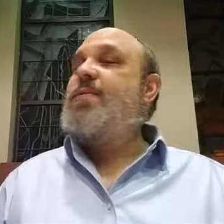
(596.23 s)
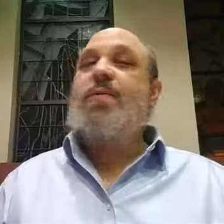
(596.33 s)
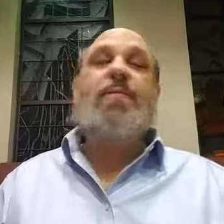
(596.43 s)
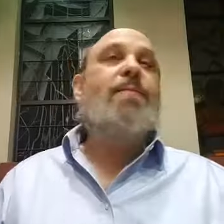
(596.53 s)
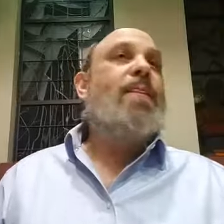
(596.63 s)

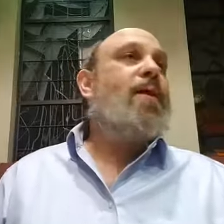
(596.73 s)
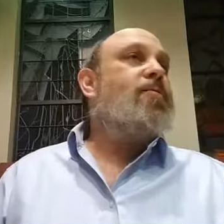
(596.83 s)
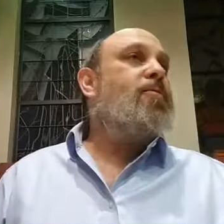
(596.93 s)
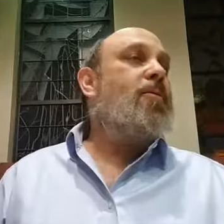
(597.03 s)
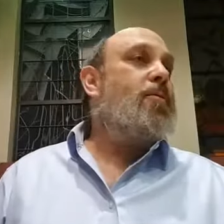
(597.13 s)
So,
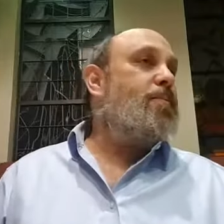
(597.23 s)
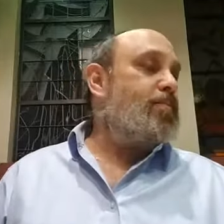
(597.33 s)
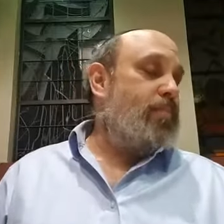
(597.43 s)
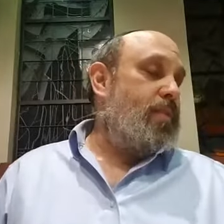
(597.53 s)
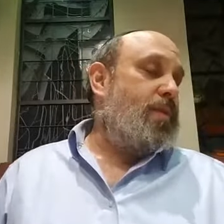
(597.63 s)
so
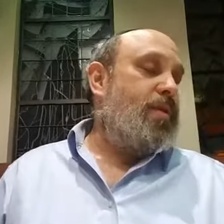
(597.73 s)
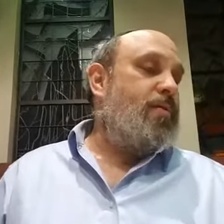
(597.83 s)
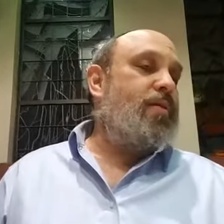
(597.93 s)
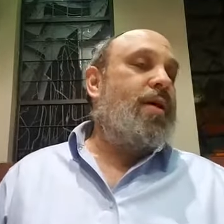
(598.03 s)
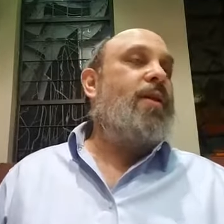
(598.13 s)
you
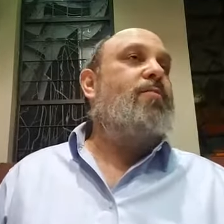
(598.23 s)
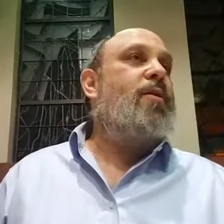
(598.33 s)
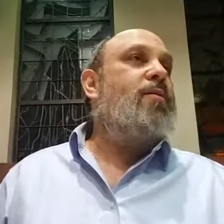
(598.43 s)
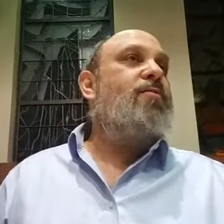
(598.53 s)
know the enemy